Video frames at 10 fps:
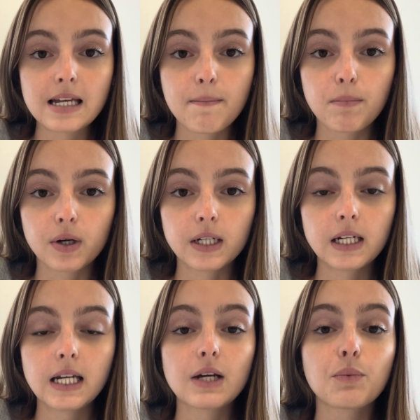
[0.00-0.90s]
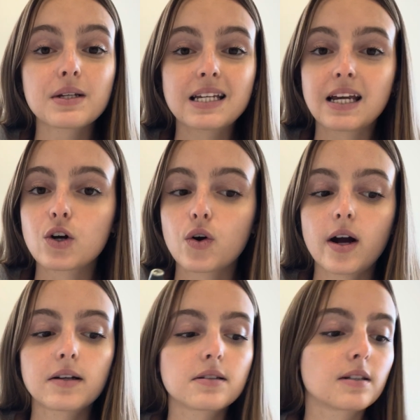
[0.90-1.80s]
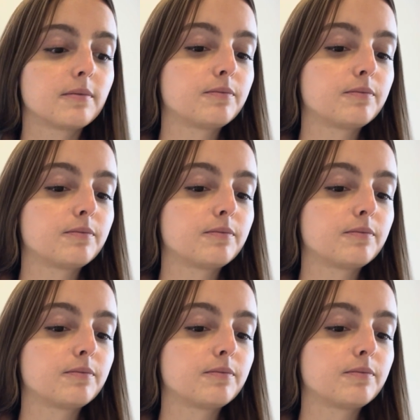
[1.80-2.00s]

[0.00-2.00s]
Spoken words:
inputted, it was incorrect,